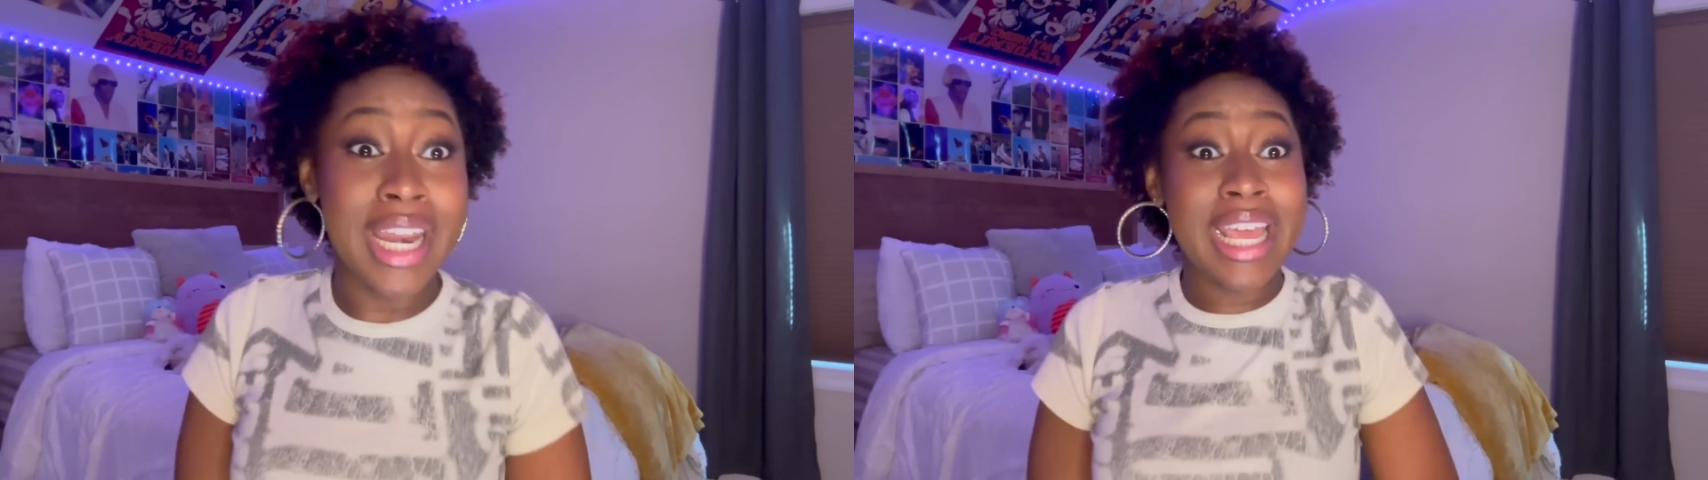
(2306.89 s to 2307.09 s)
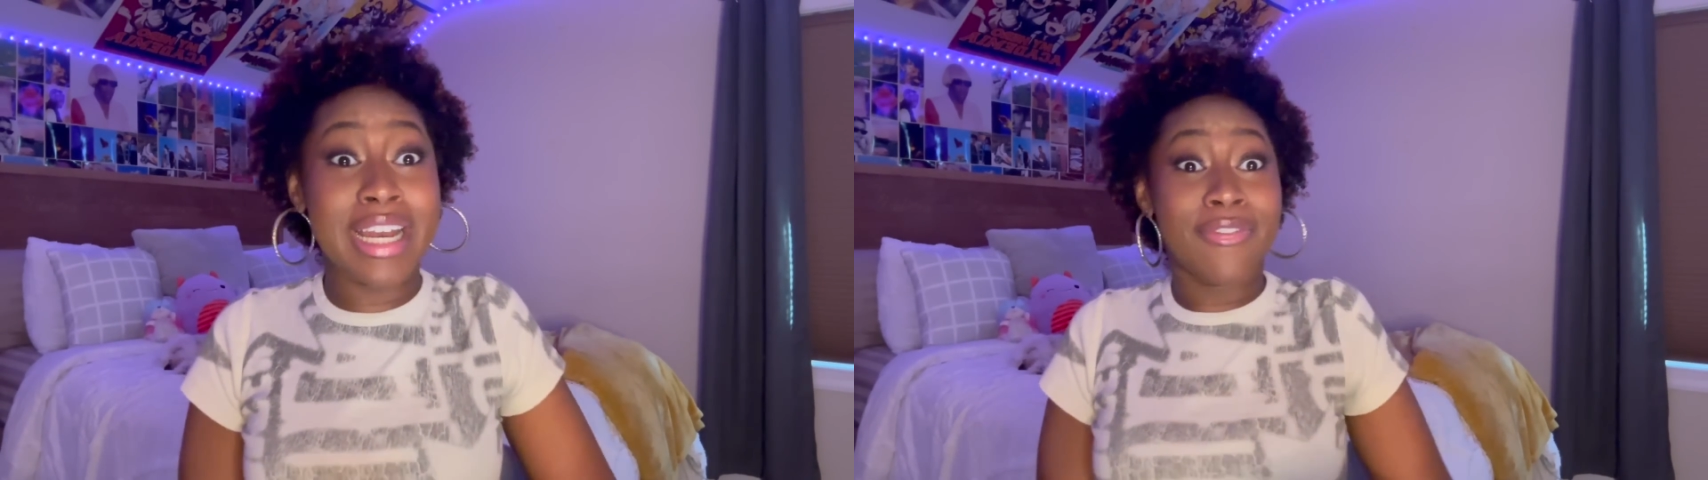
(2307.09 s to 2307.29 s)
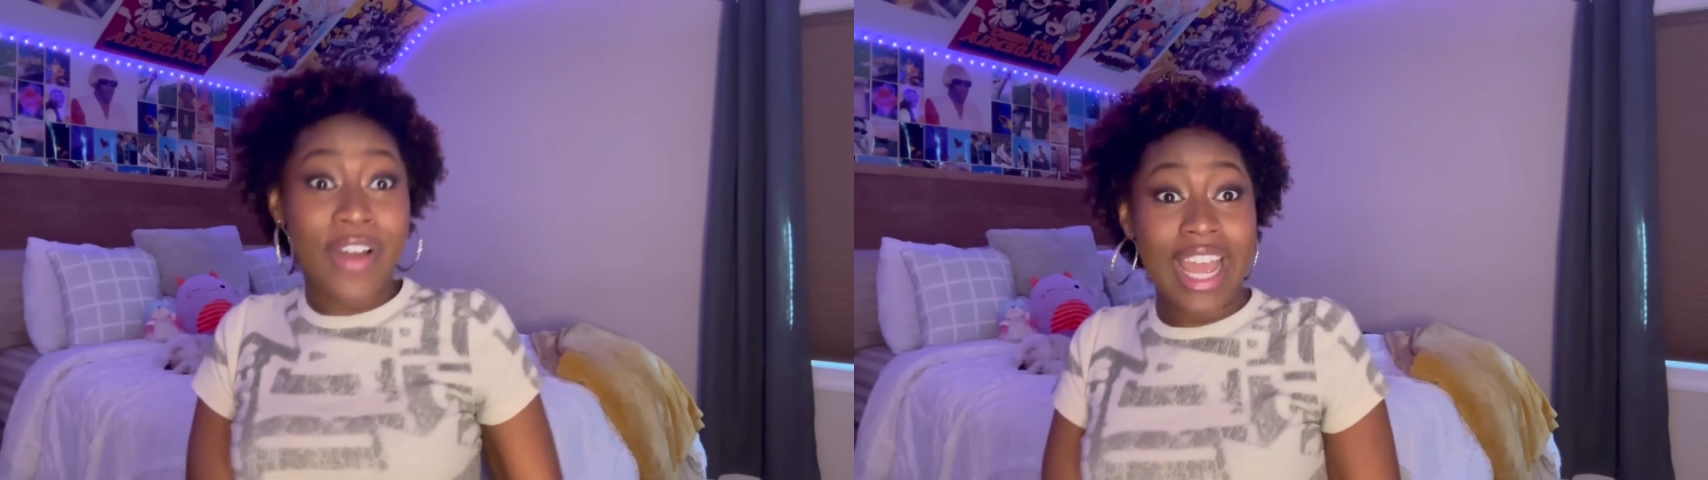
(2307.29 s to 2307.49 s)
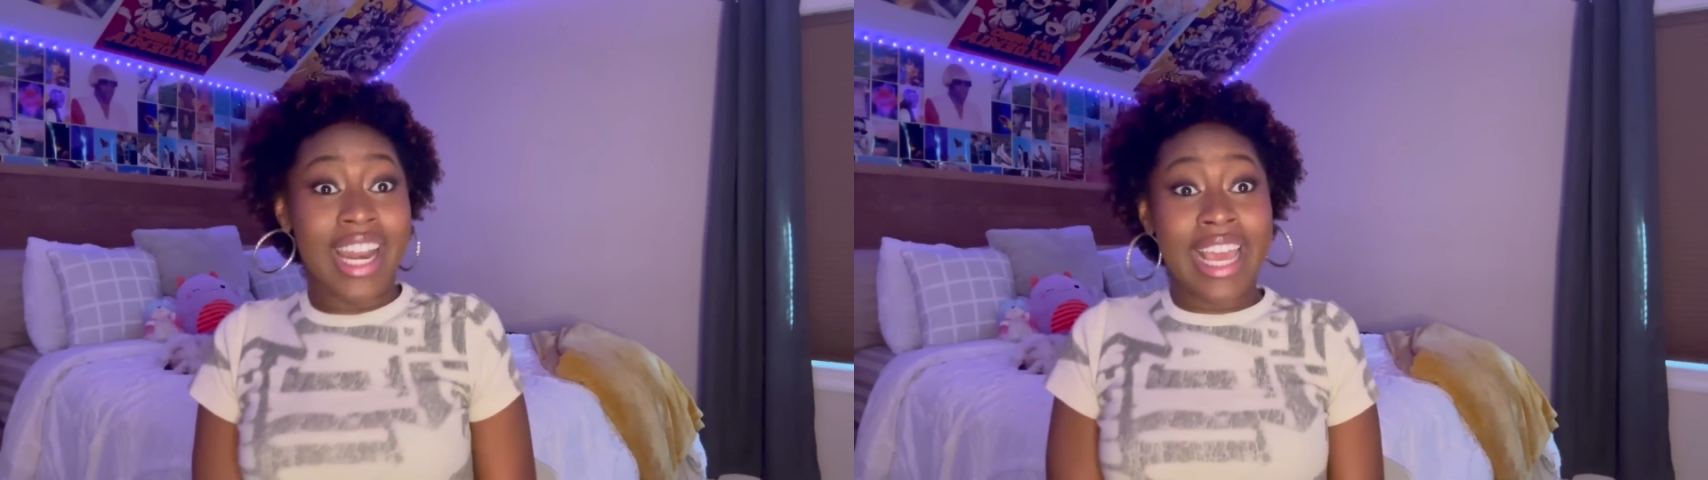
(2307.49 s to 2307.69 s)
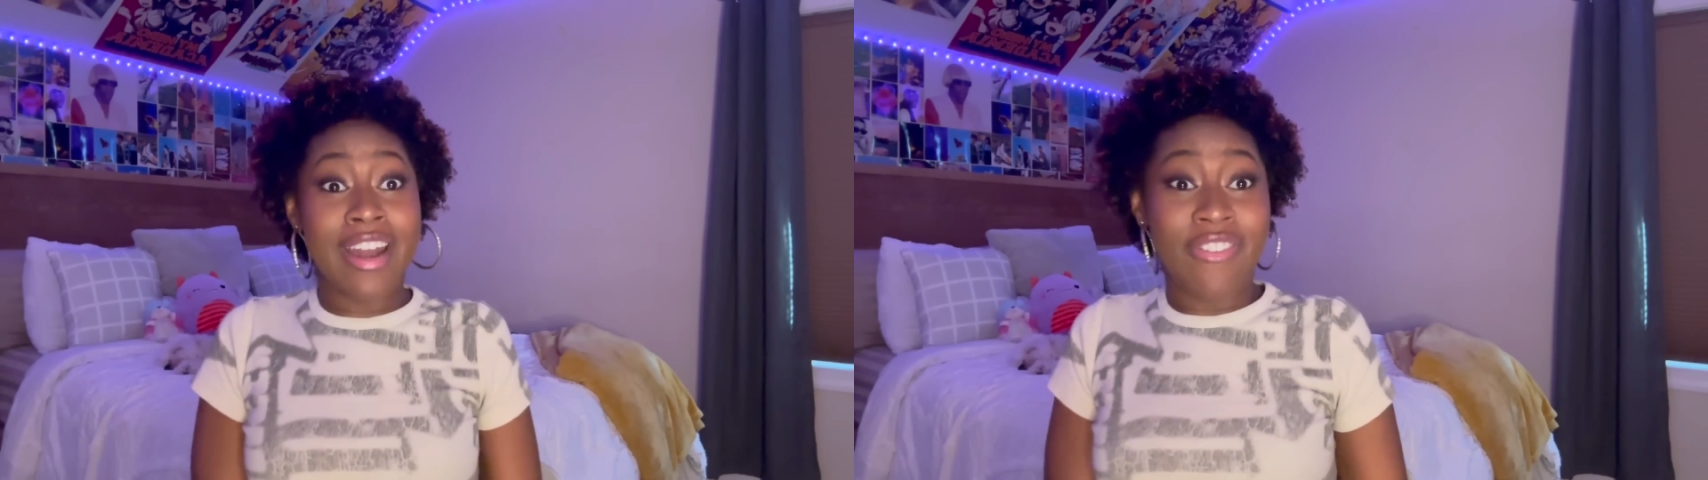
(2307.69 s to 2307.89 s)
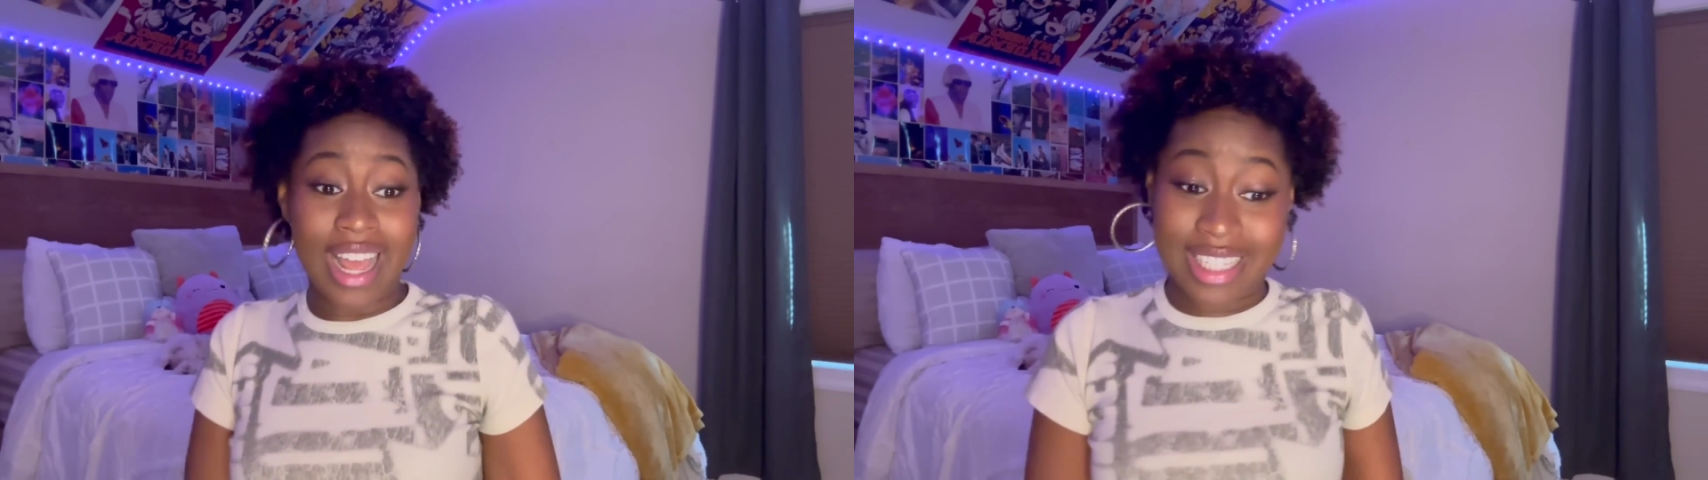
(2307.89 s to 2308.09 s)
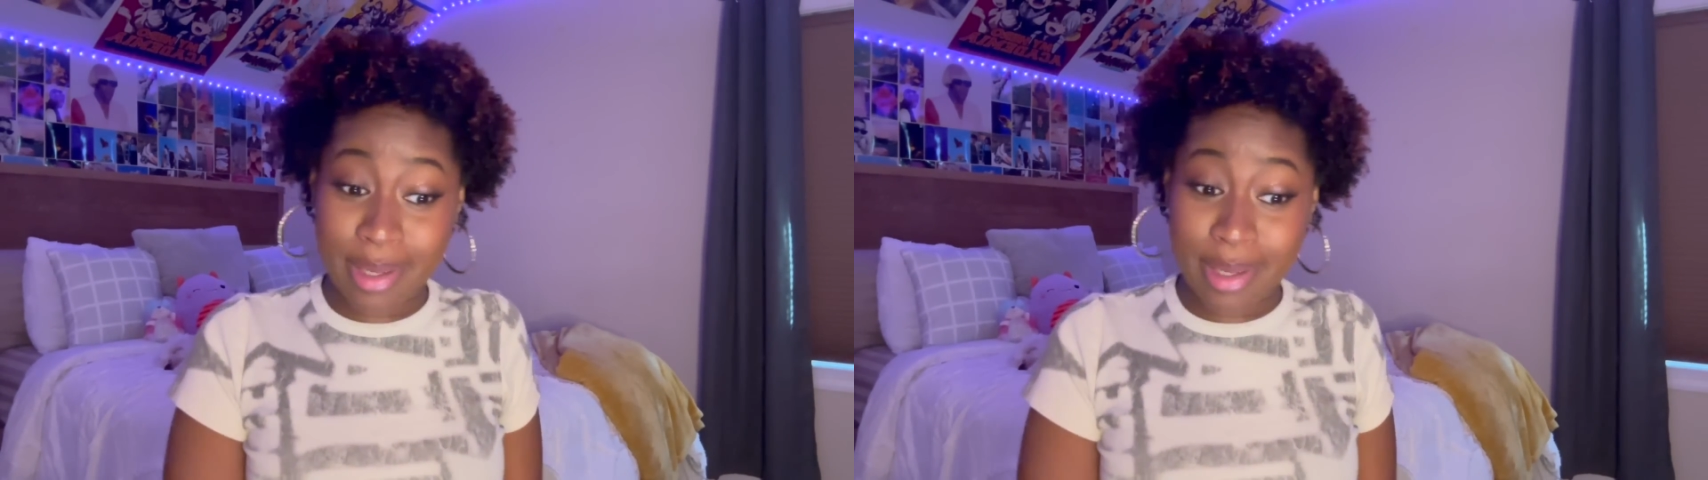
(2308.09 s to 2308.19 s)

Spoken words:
They get to fight.